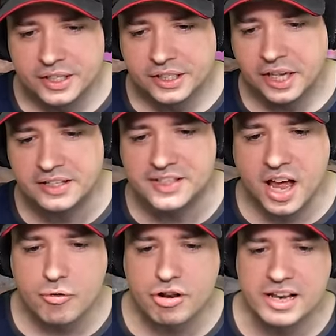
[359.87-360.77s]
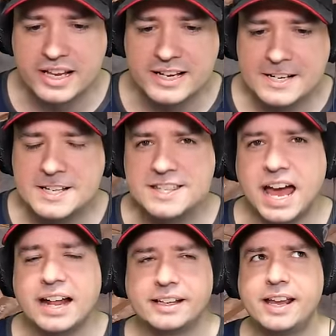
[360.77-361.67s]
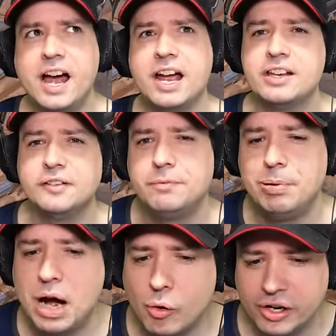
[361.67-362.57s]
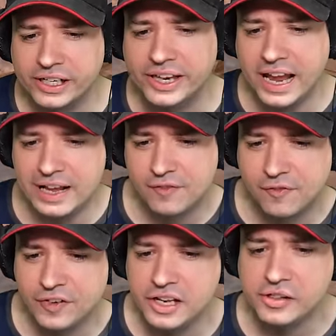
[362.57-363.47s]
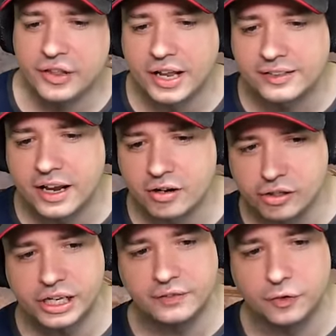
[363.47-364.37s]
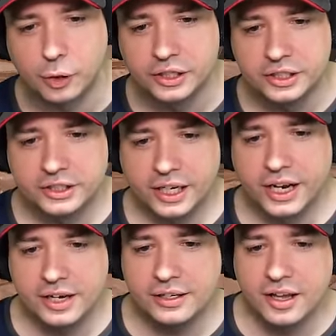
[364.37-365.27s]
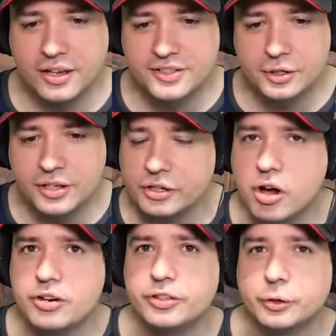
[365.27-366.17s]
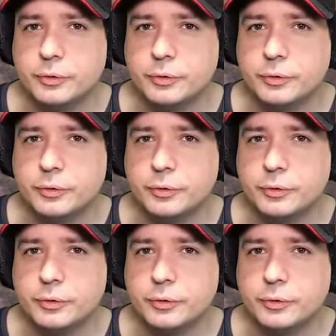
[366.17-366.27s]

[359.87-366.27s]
it's not really that kind of power gain feel that they are looking for. And uh, so they're gone too.